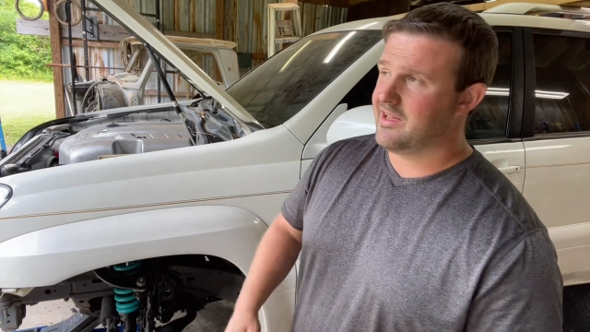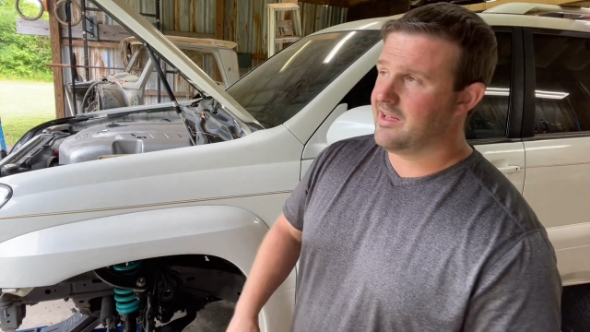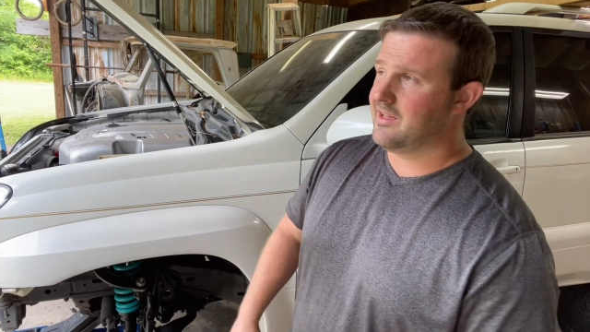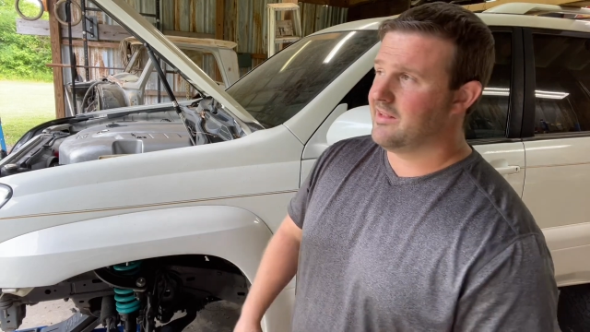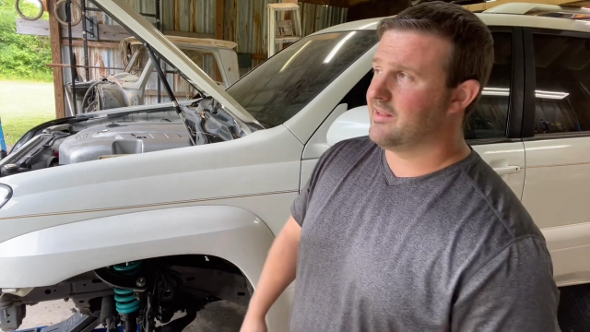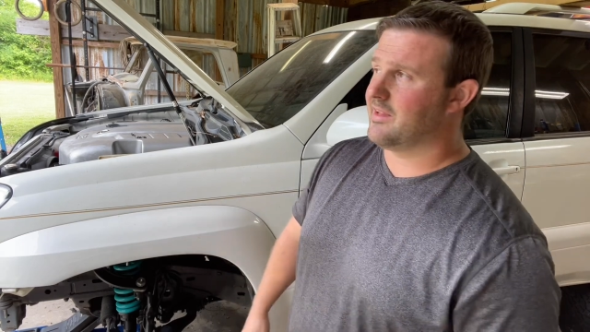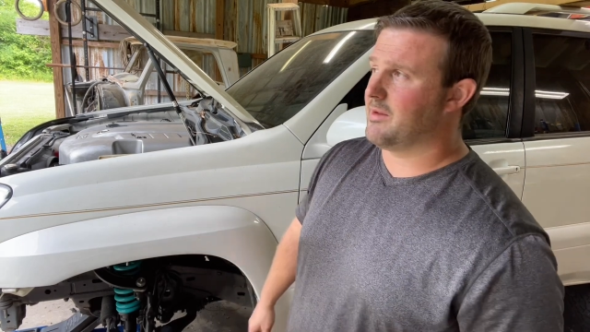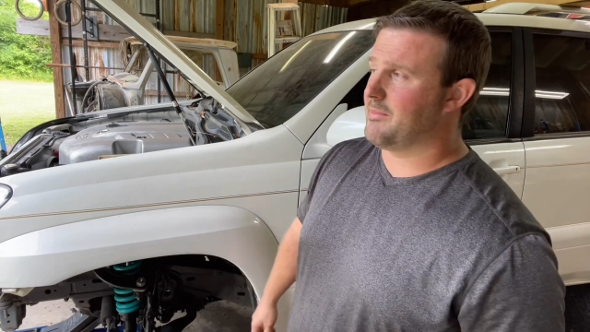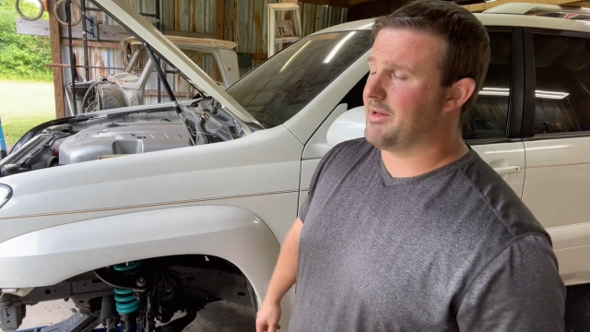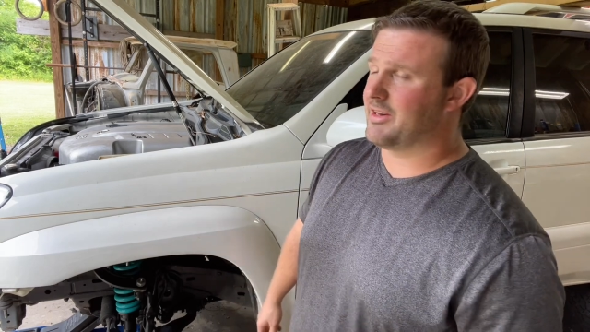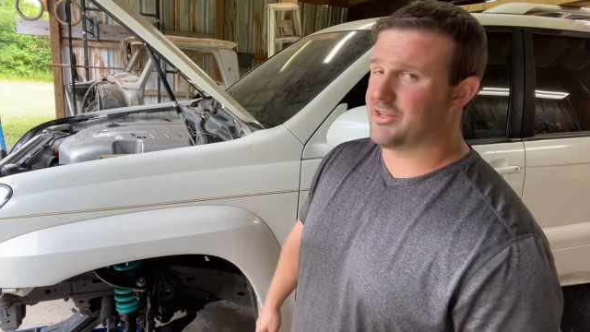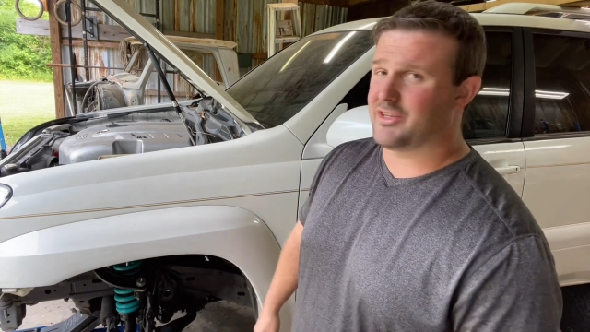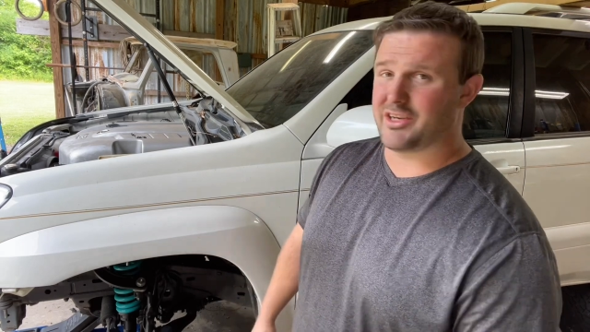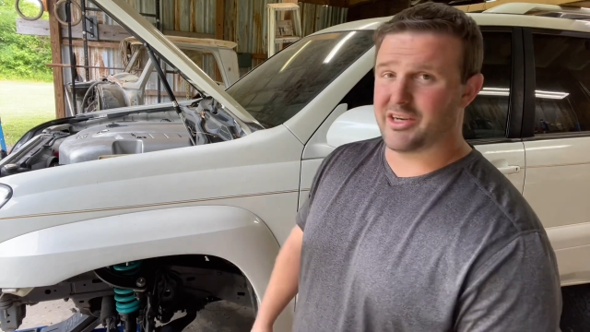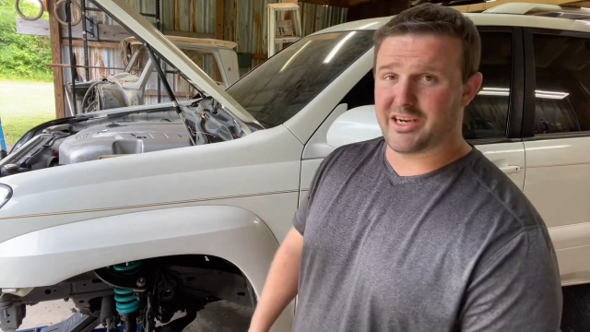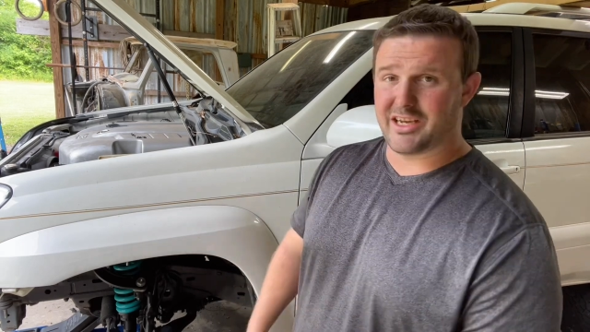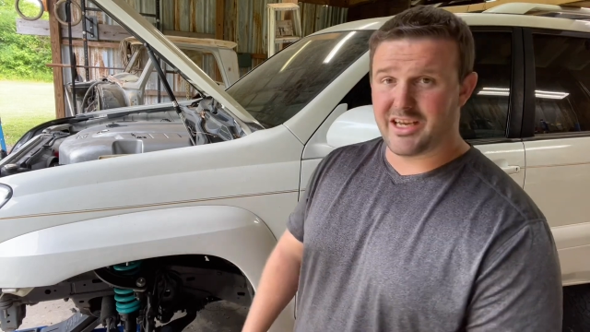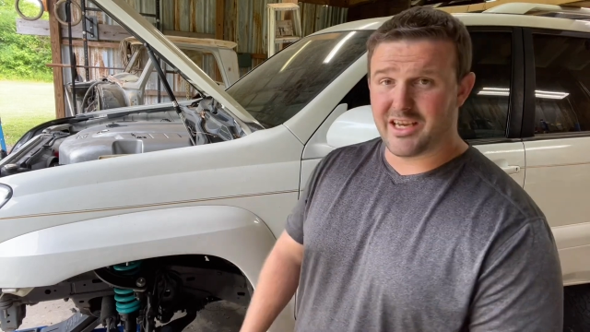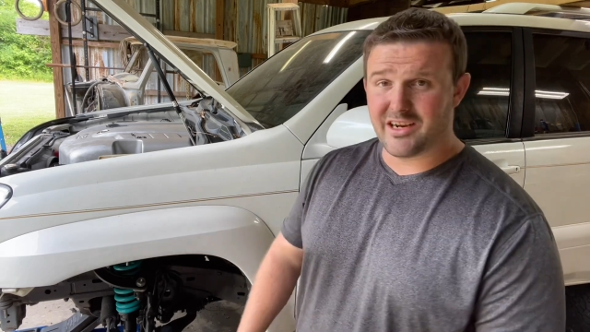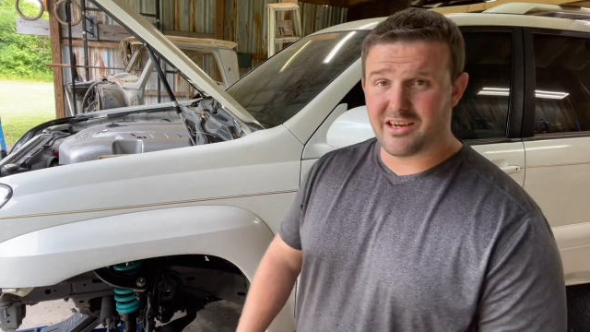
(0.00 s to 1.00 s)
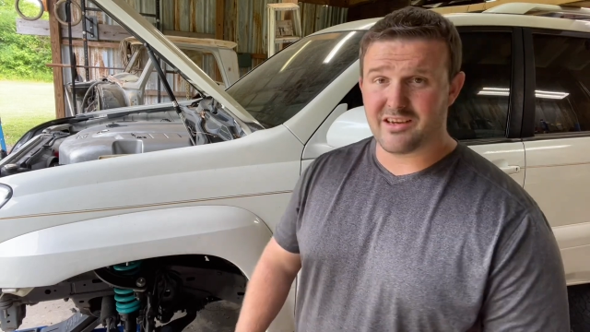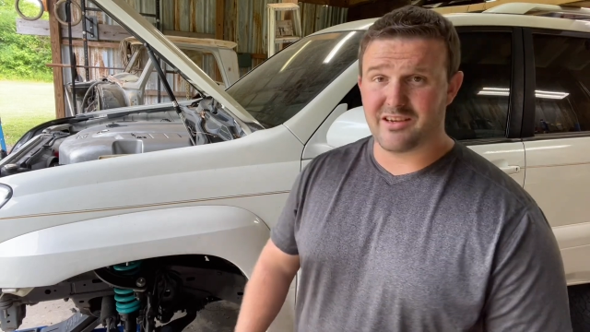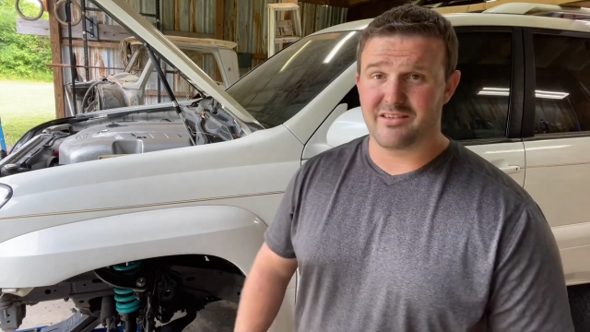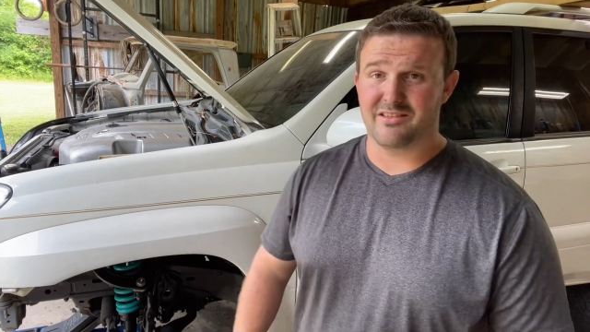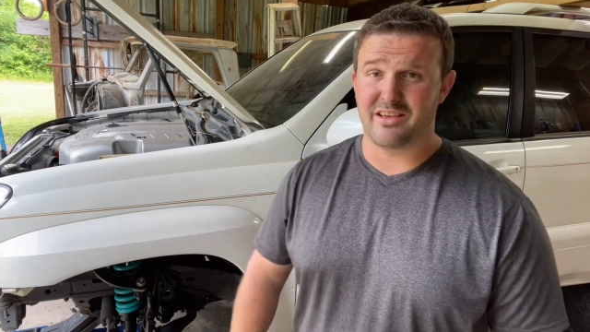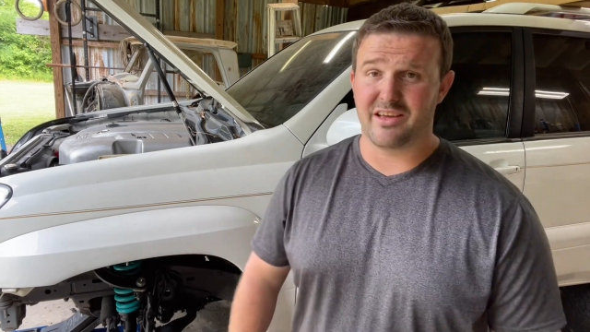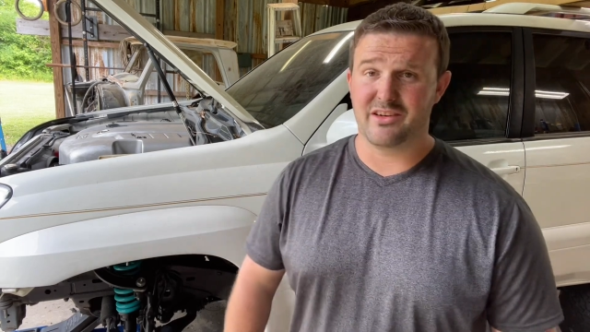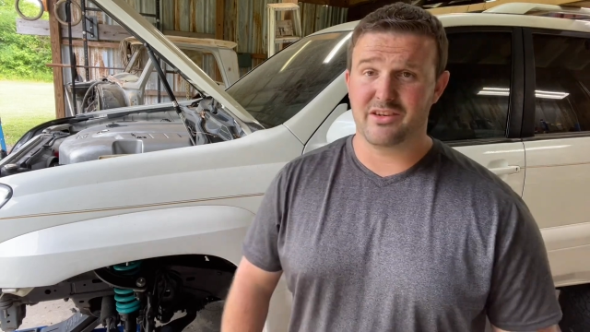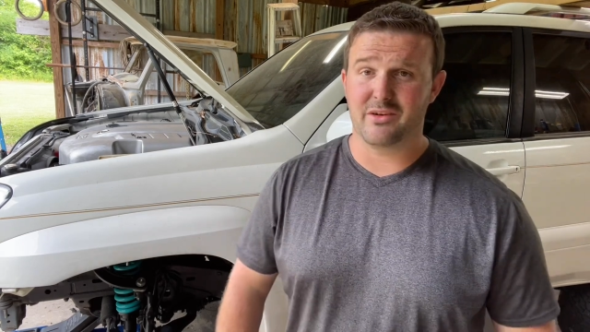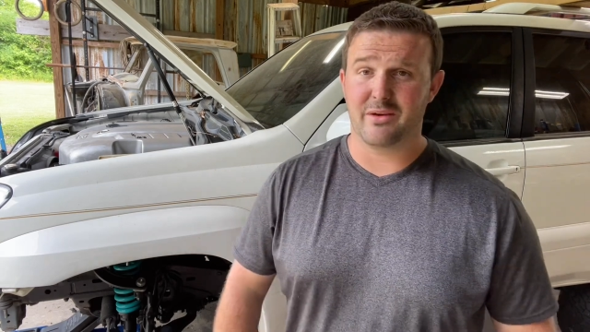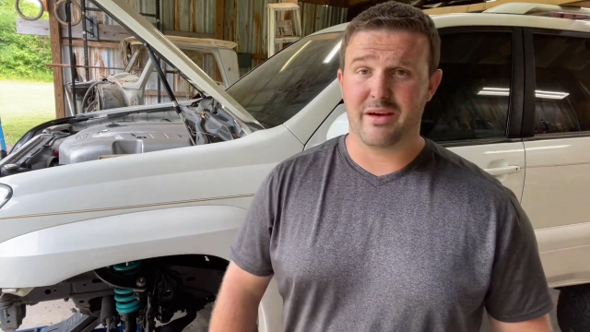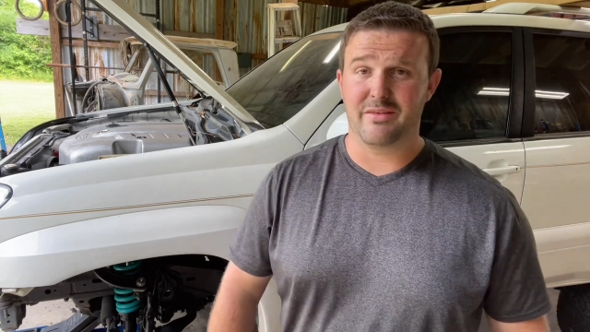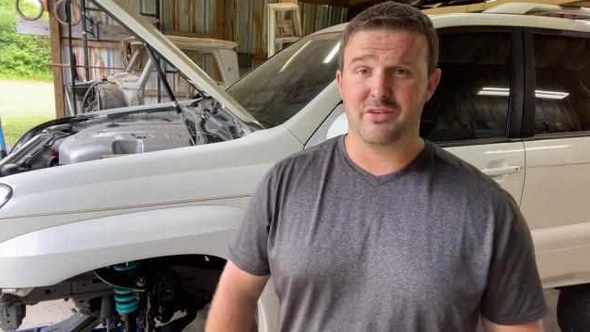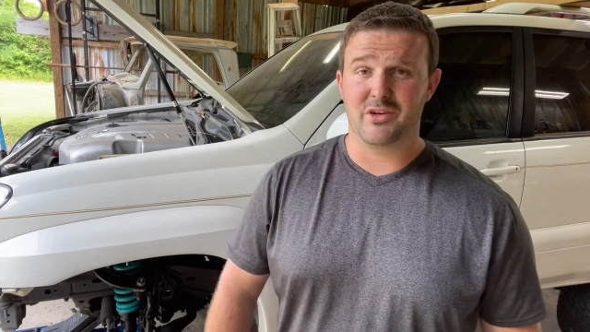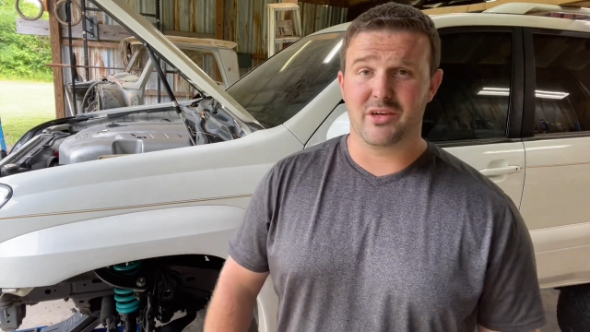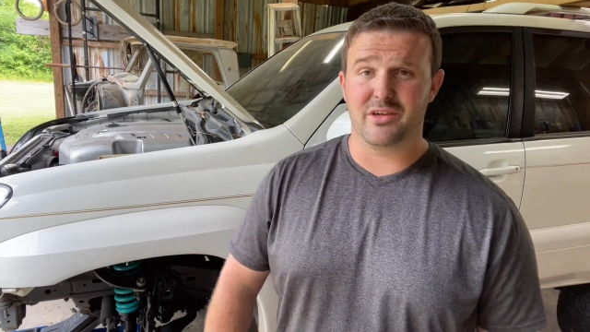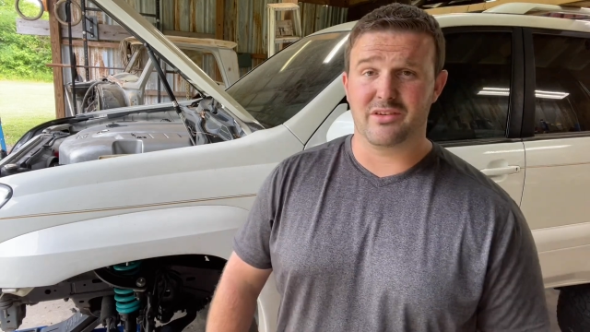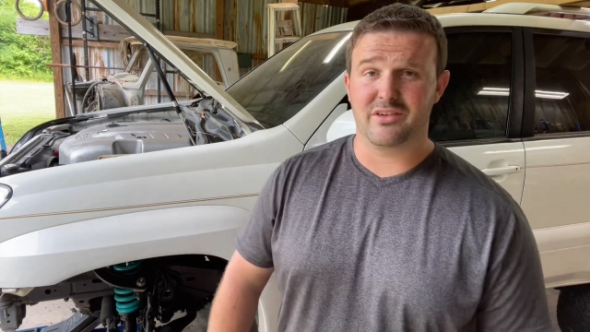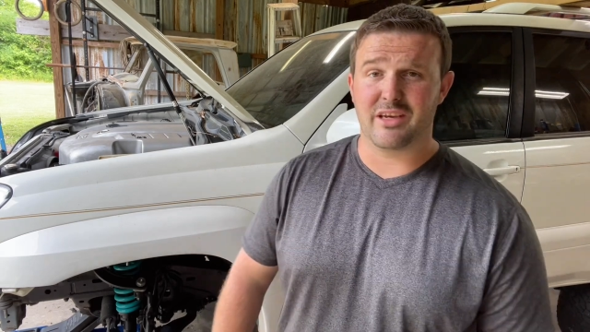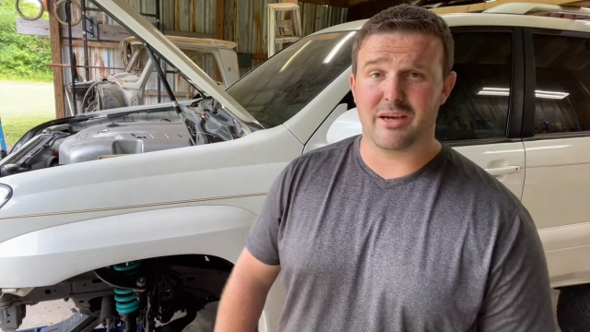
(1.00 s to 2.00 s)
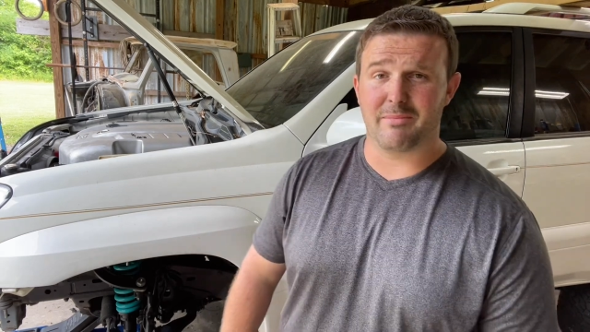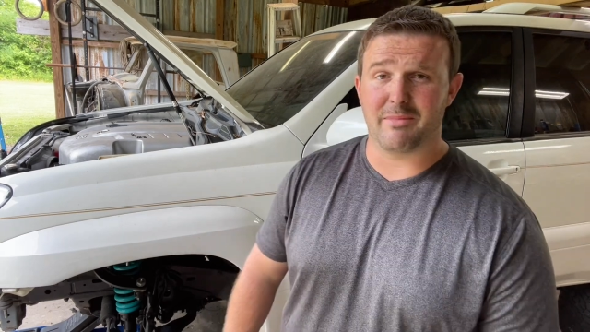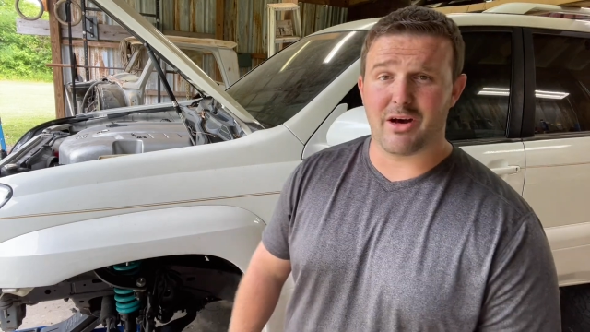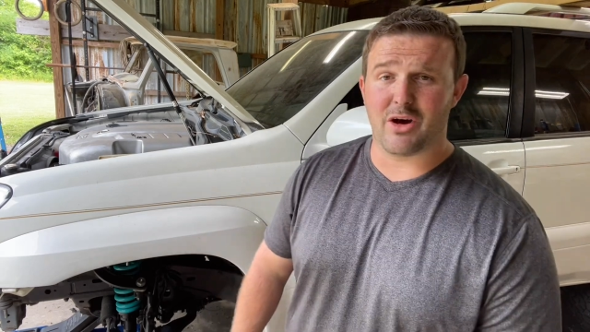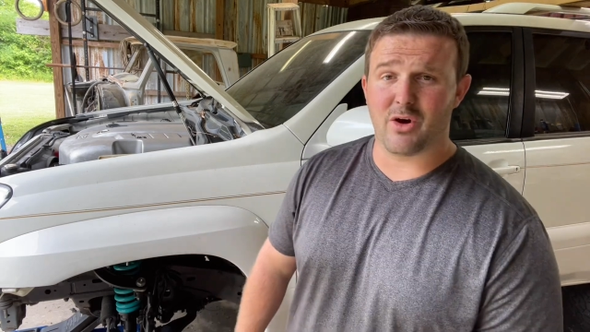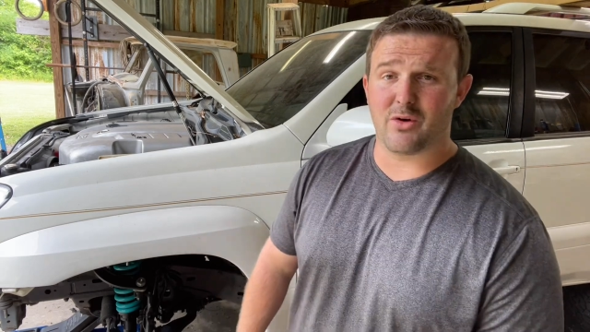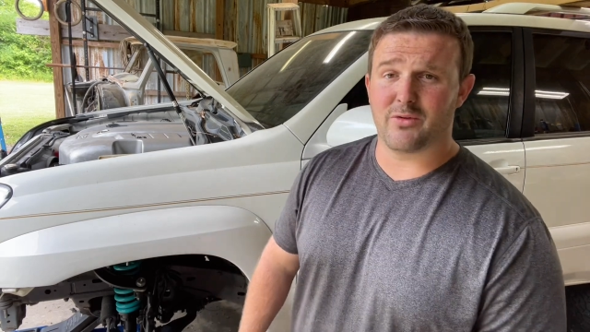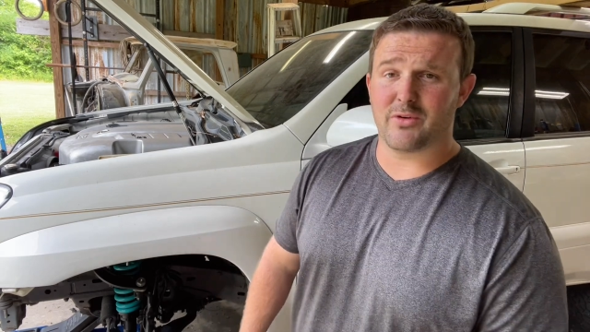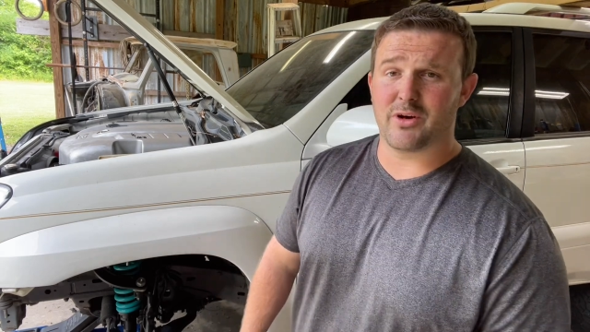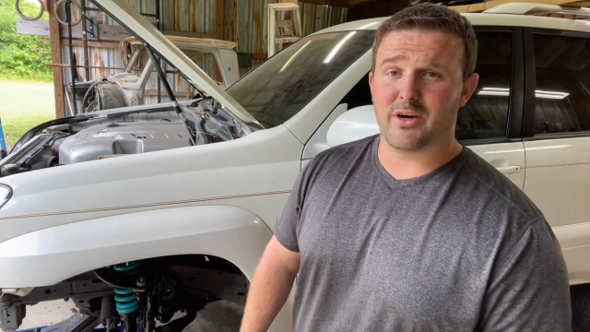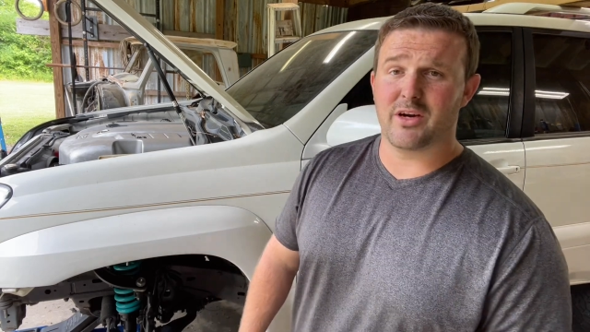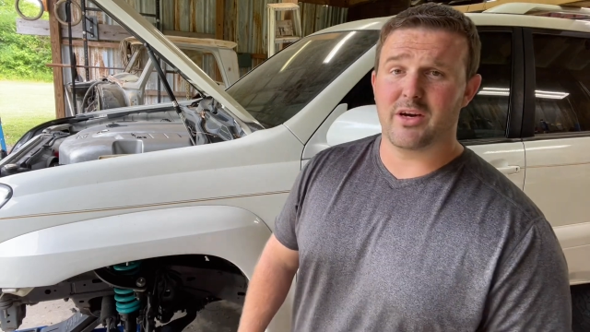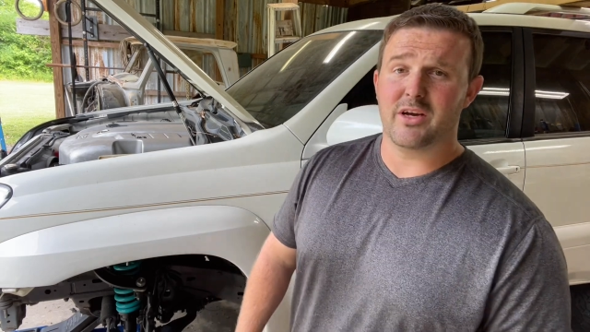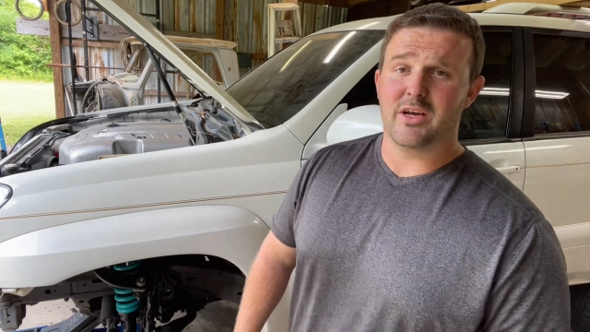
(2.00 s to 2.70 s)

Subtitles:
that I'm actually going to get it because they still have to accept my offer